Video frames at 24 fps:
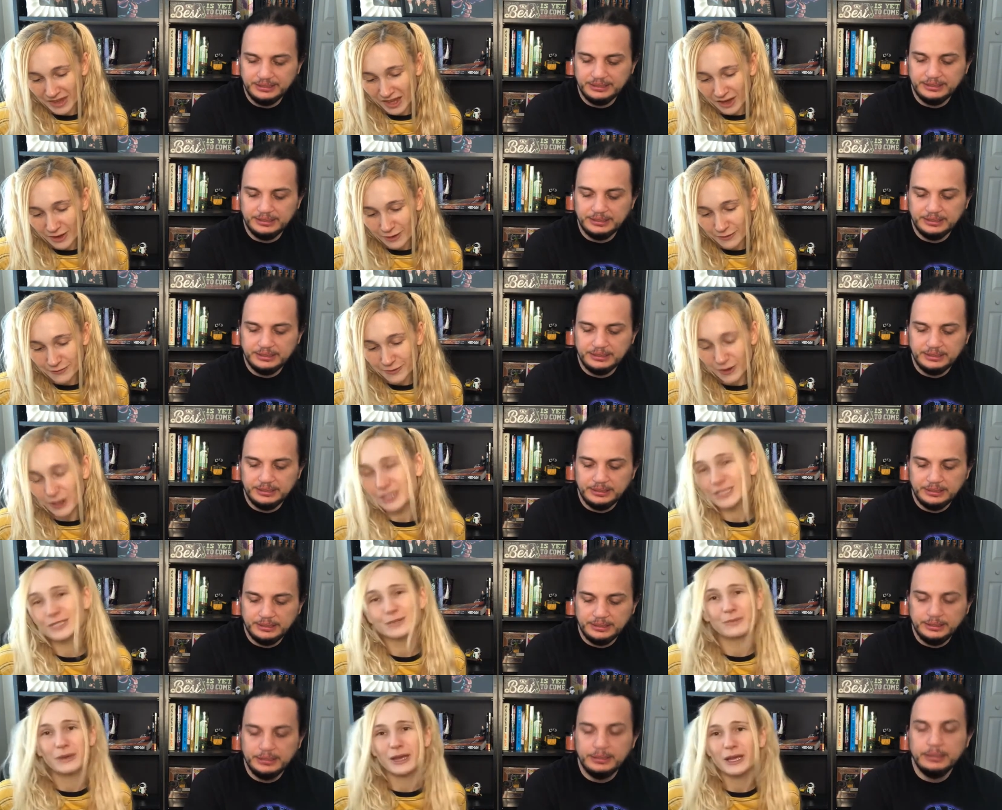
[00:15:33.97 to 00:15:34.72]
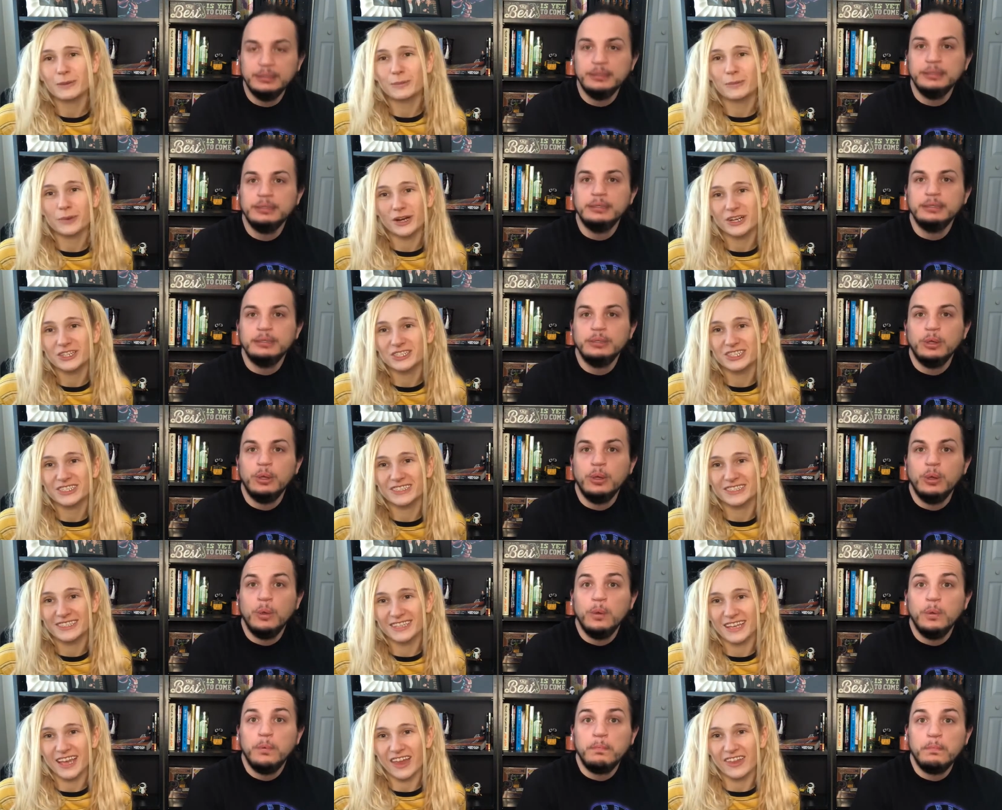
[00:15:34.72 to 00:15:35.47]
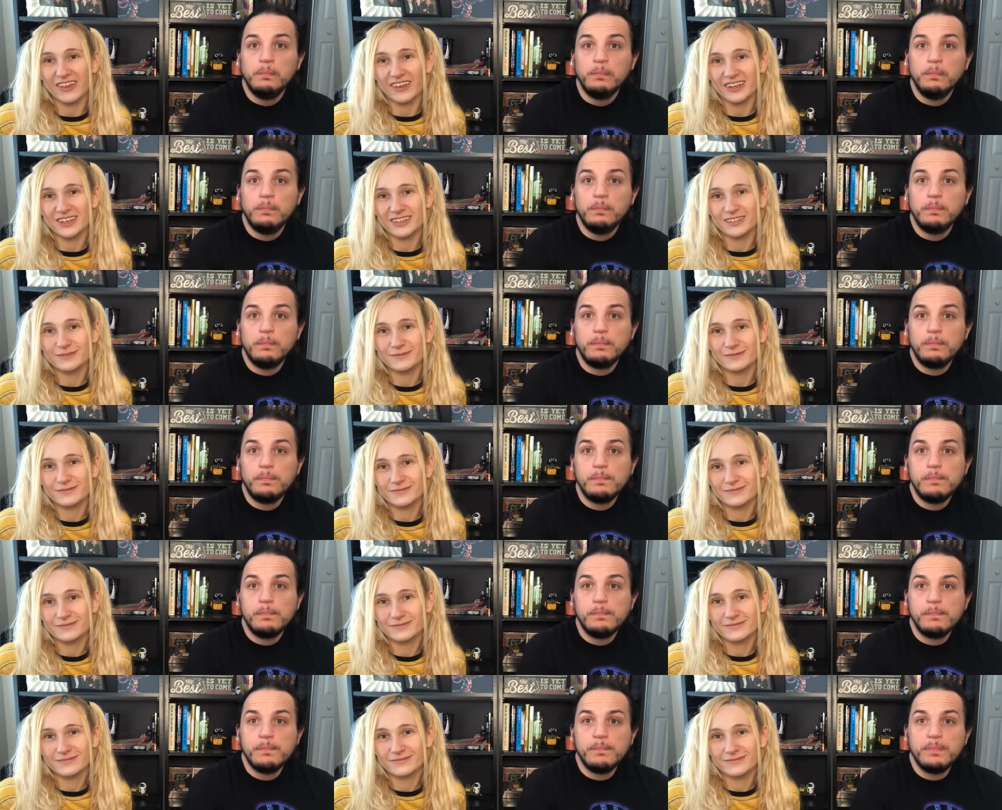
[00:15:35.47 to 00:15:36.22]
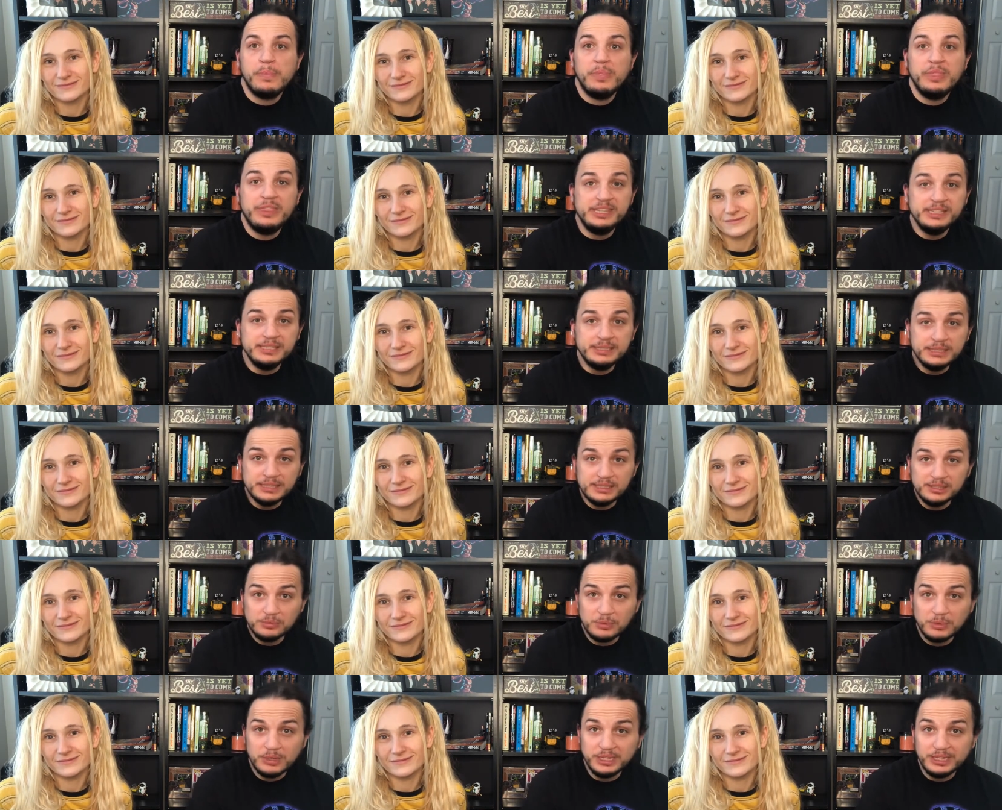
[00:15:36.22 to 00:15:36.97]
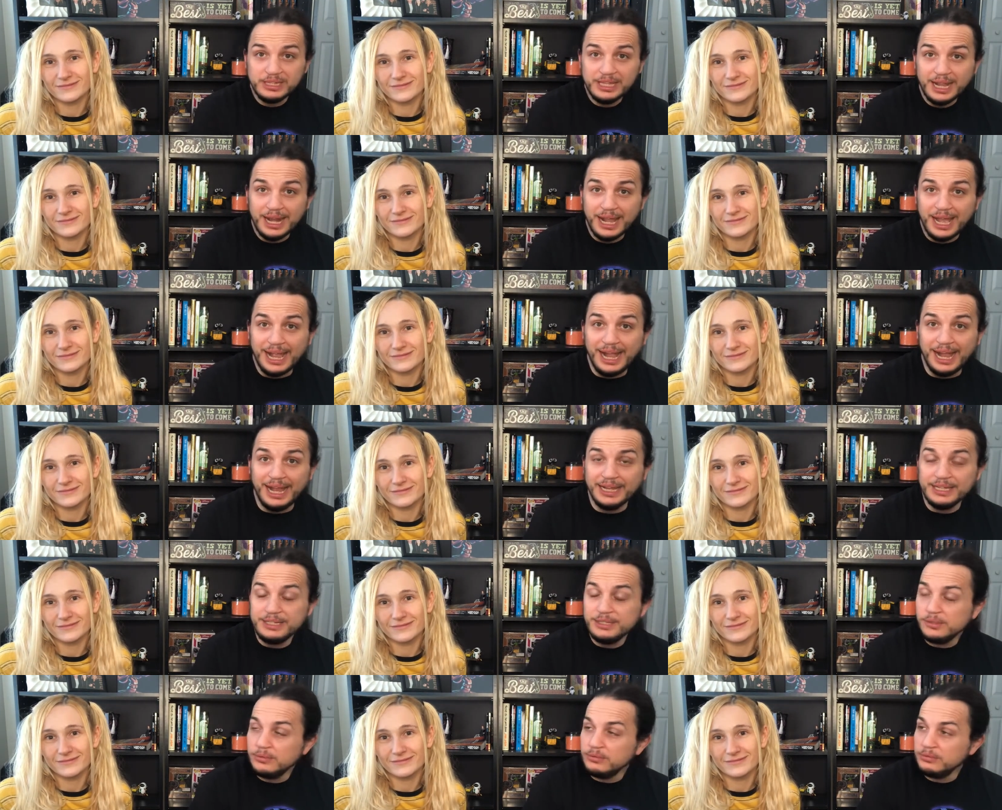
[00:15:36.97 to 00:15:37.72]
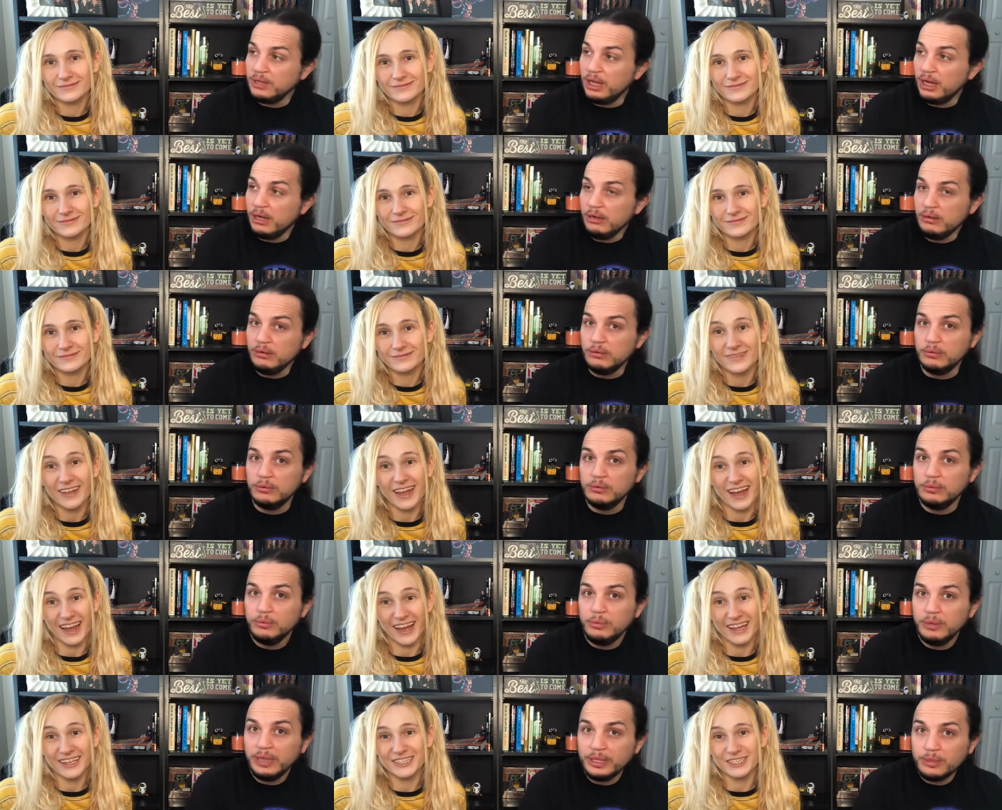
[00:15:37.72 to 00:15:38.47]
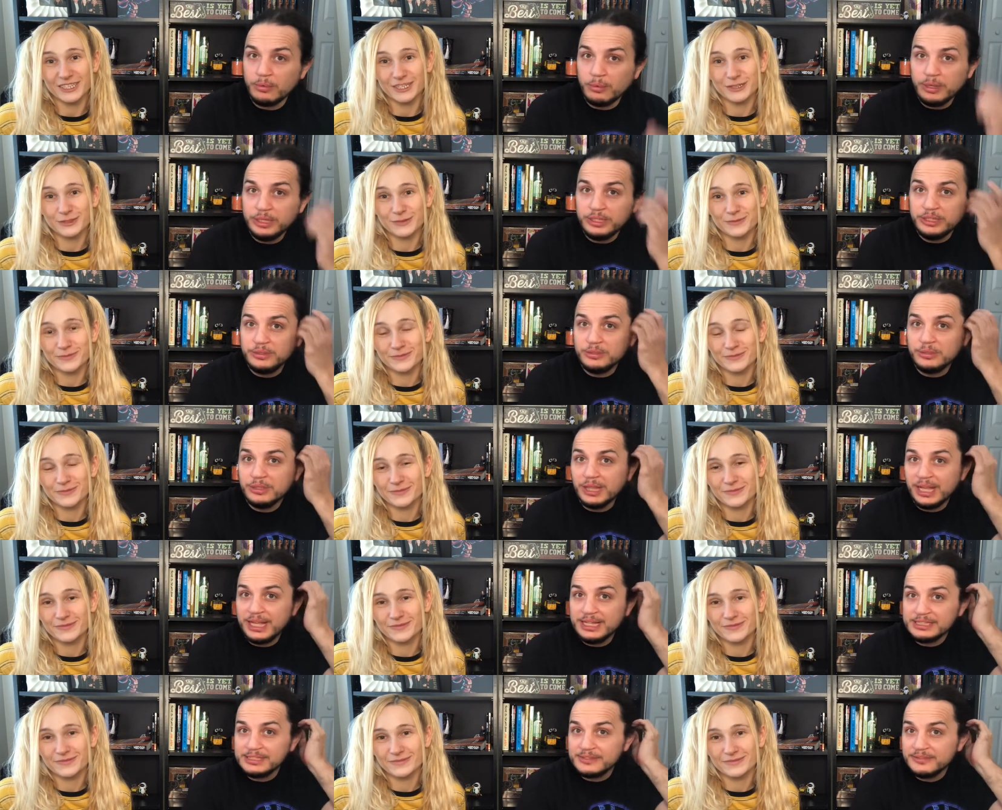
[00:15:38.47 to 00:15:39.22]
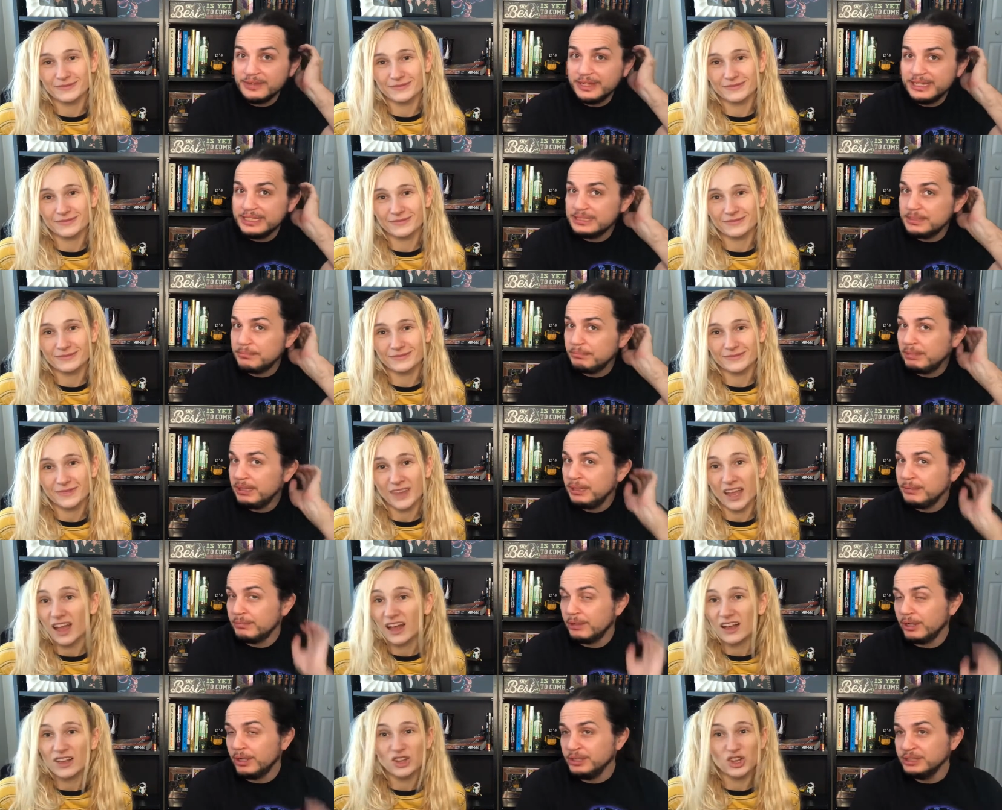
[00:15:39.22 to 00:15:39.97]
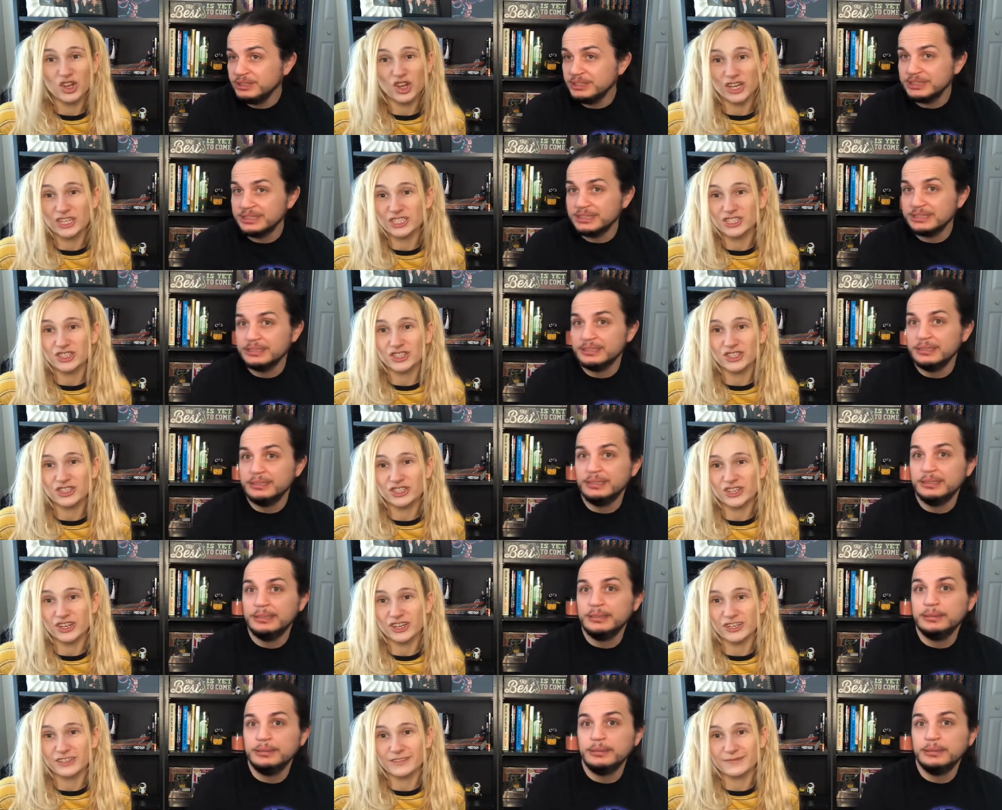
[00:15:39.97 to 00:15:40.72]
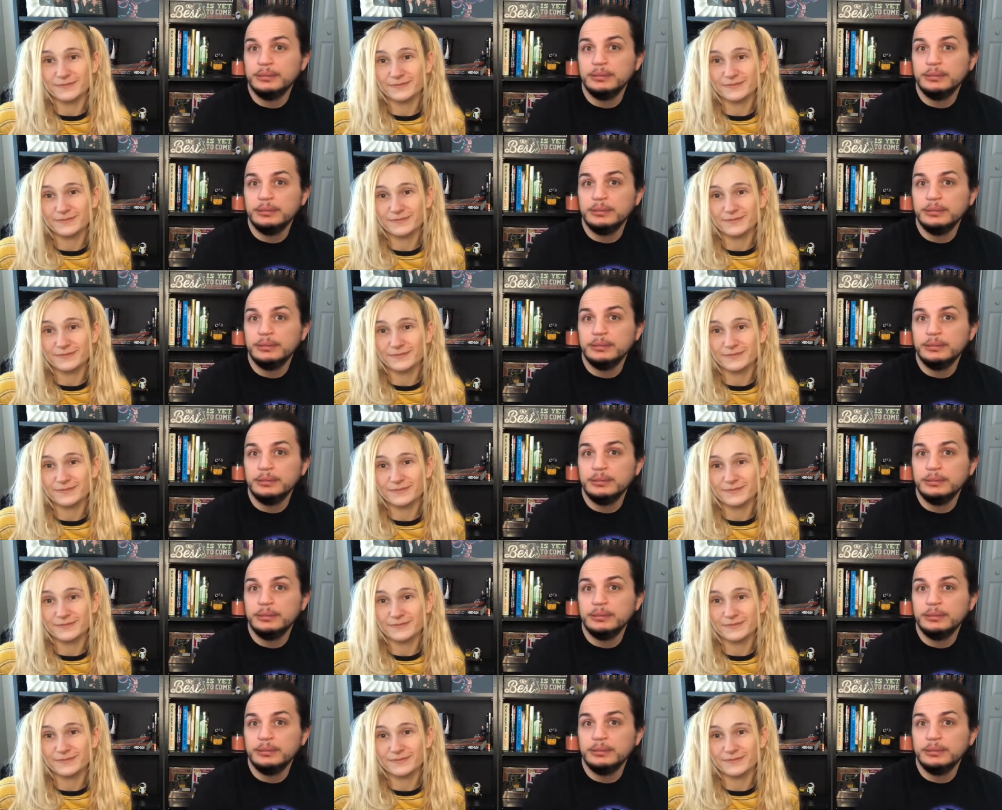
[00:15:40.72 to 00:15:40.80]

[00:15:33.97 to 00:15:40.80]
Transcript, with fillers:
Speaker 1: first big purchase together.
Speaker 2: This is one that I don't know. I like do. what you classify as a big purchase. Look at
Speaker 1: your shirt